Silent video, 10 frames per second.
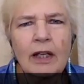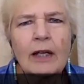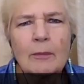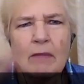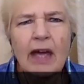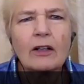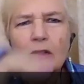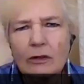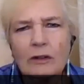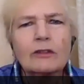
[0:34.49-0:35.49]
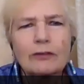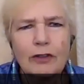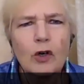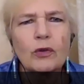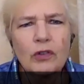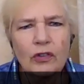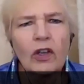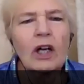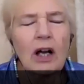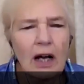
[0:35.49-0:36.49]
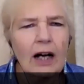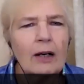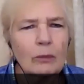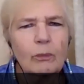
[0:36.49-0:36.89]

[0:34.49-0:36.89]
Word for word: male folks uh,